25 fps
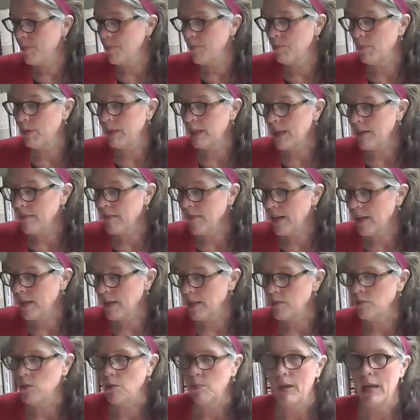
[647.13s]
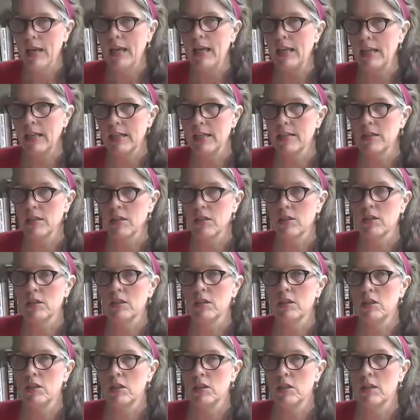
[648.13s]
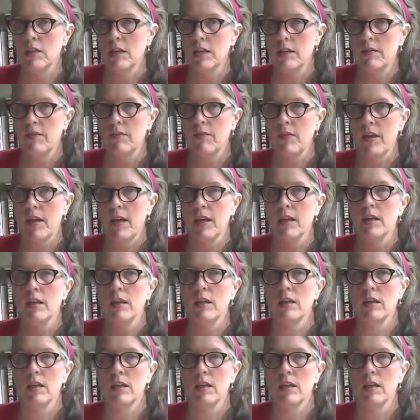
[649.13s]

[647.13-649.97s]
Belief ID will make it easier to just innovate,